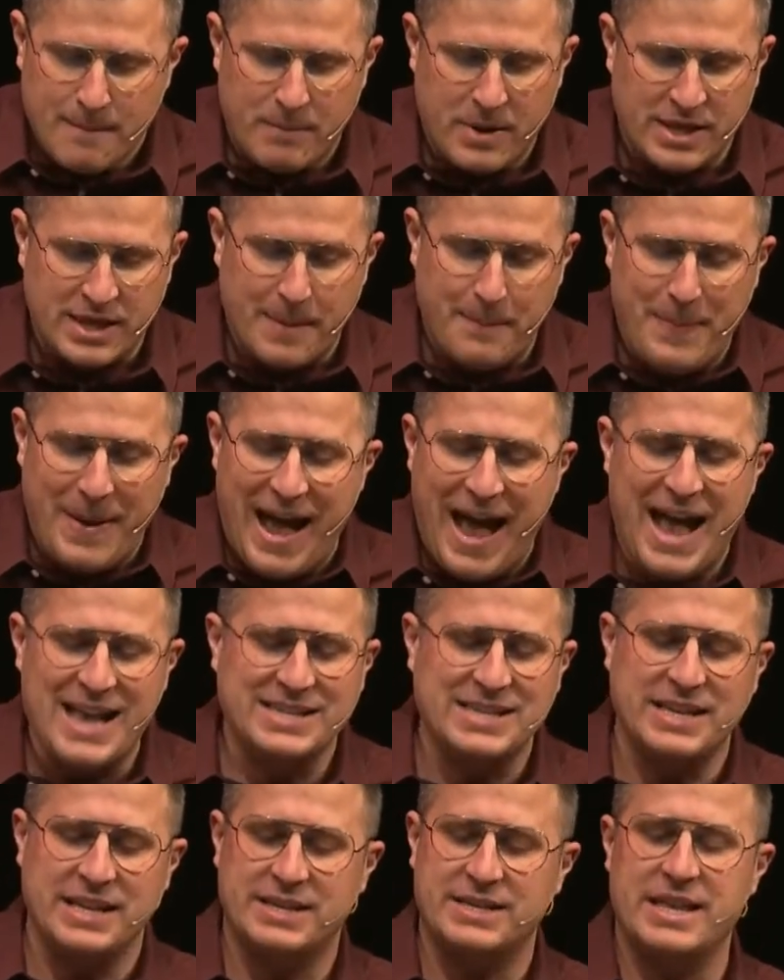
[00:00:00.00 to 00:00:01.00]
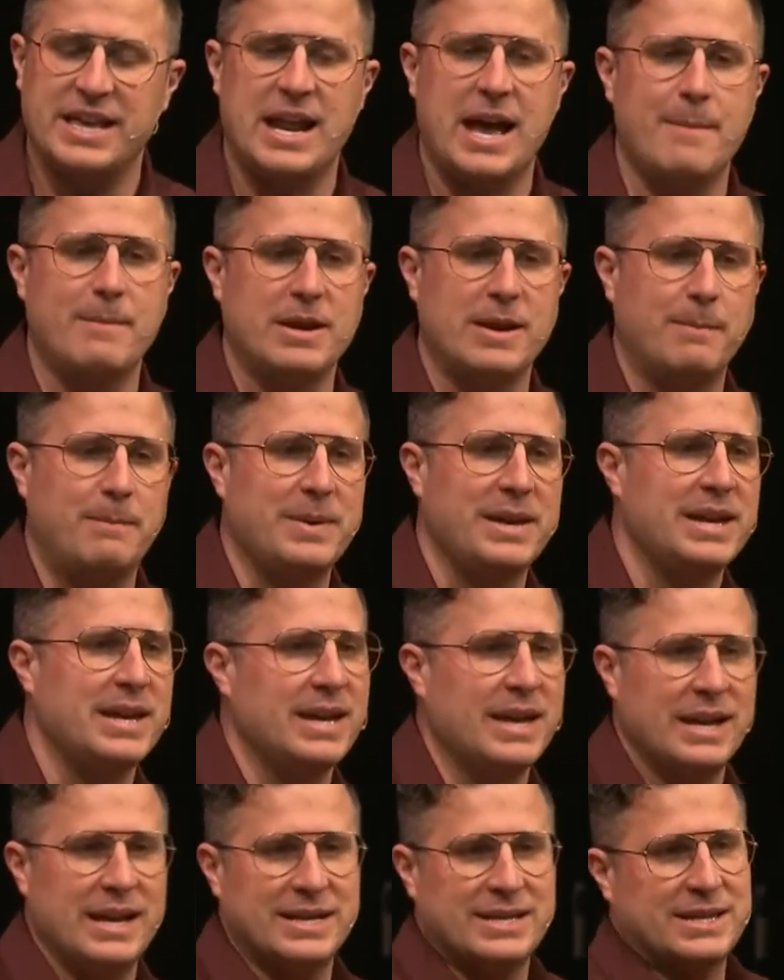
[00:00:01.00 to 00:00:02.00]
But the passage that I'm going to
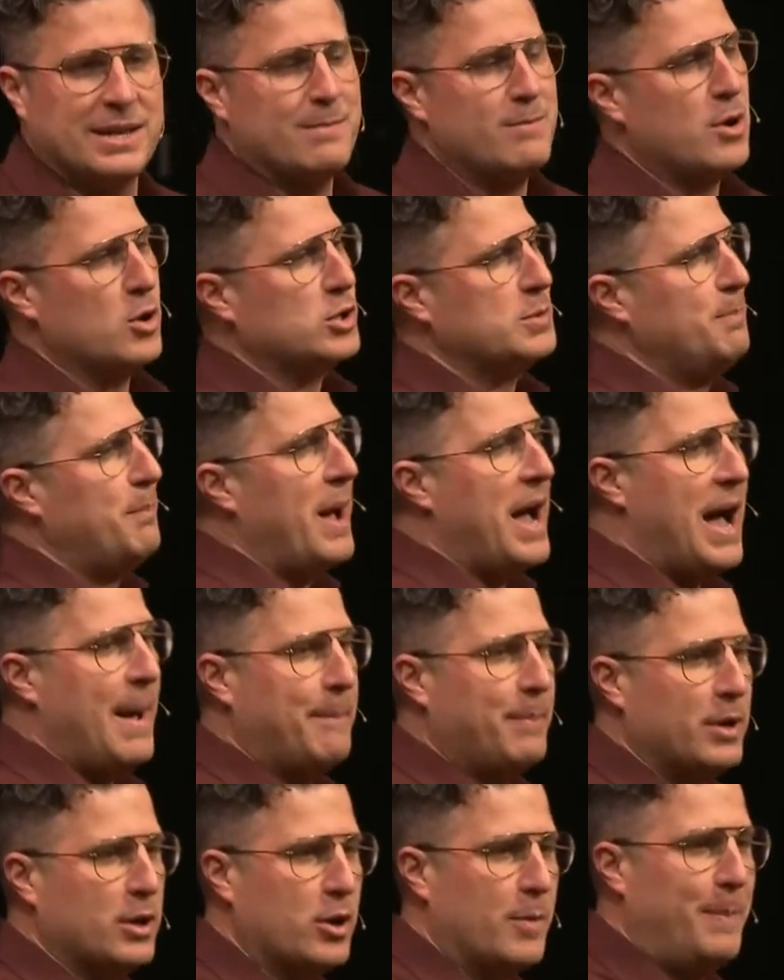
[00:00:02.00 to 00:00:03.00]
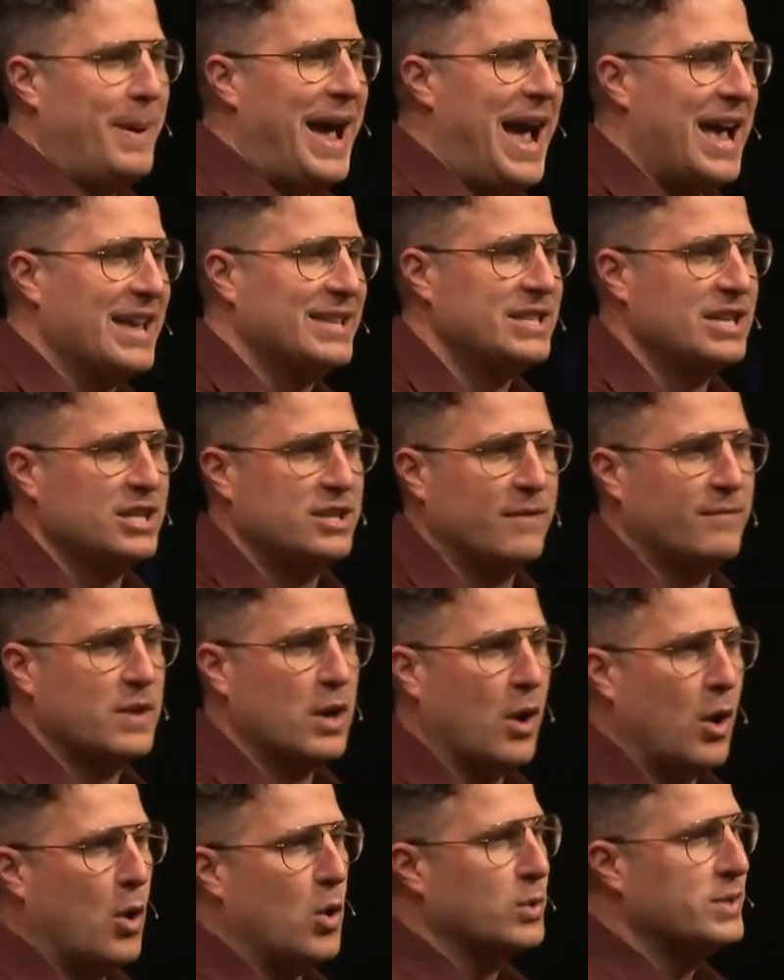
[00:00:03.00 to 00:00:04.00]
be in, it's the most popular passage of
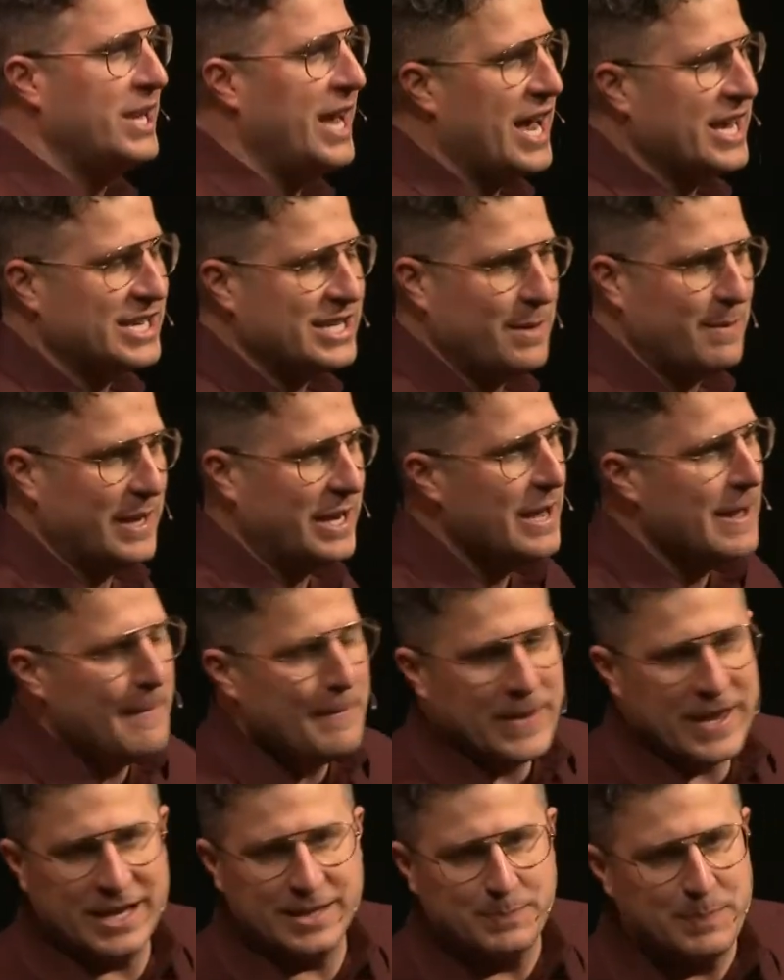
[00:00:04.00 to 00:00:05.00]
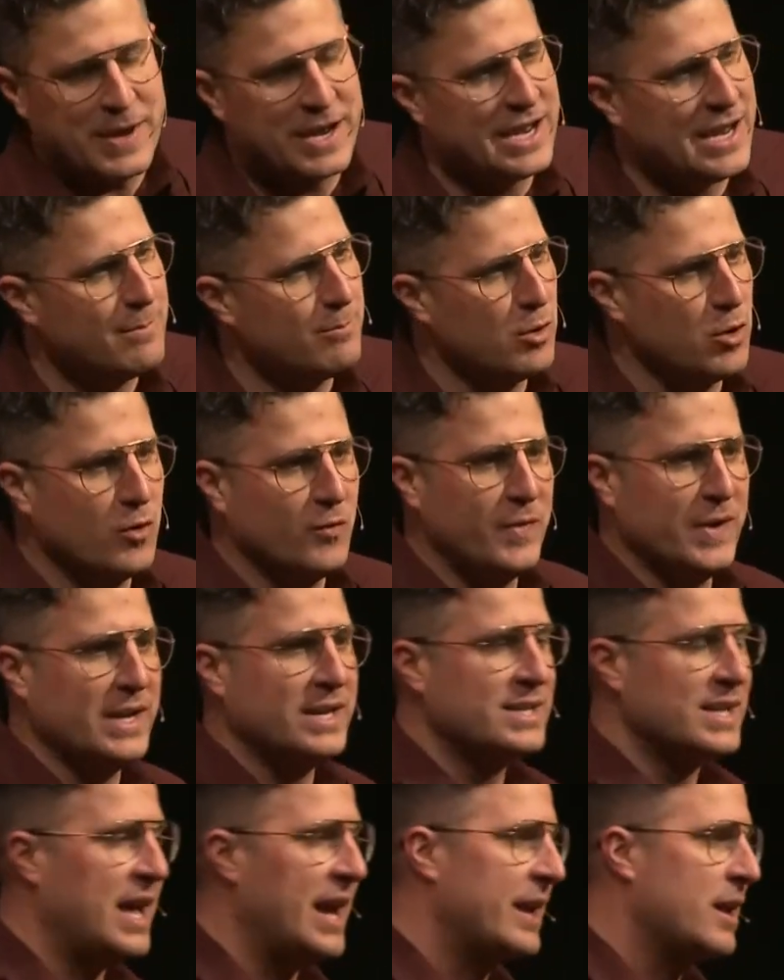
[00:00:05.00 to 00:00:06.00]
the Old Testament. It's been in
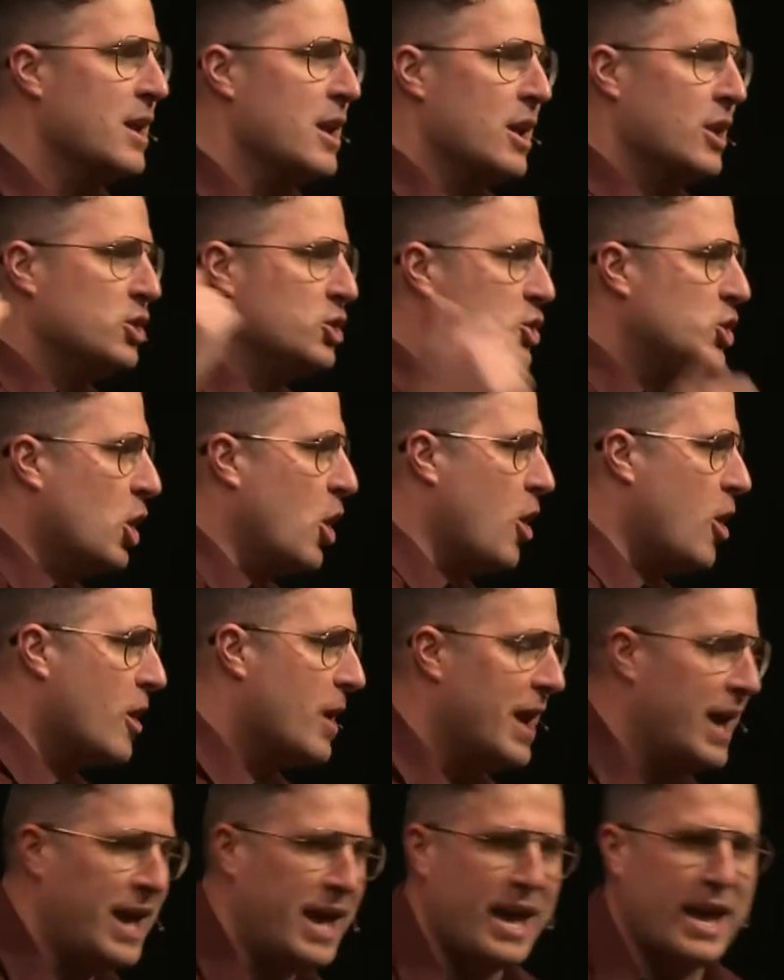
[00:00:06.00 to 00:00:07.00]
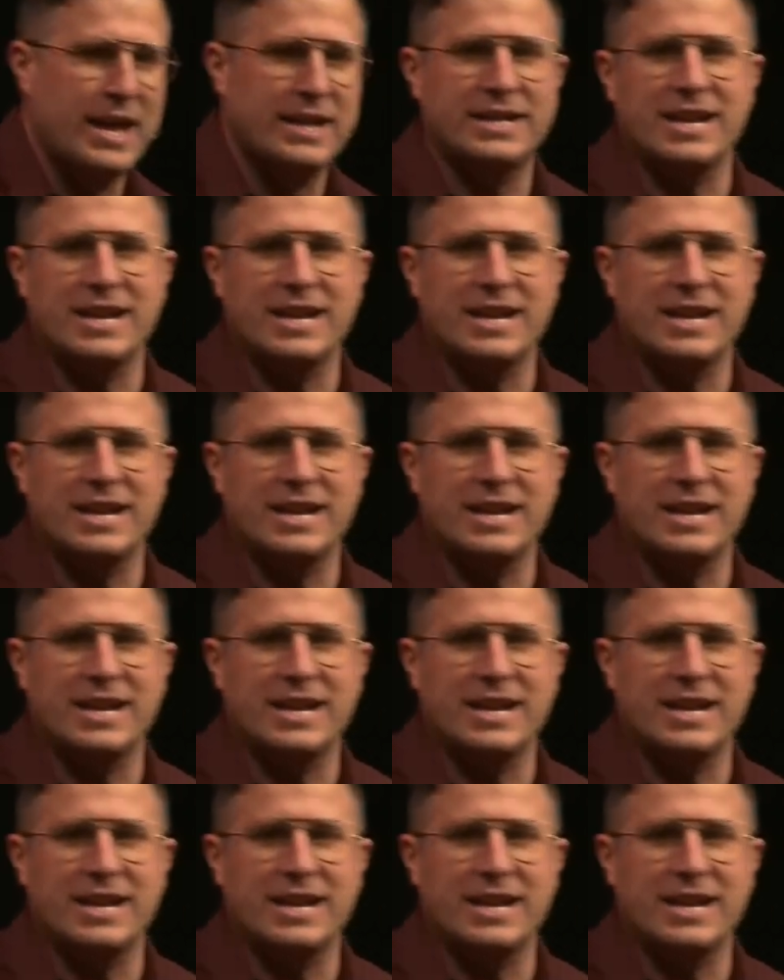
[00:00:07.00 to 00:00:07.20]
movies like Jarhead,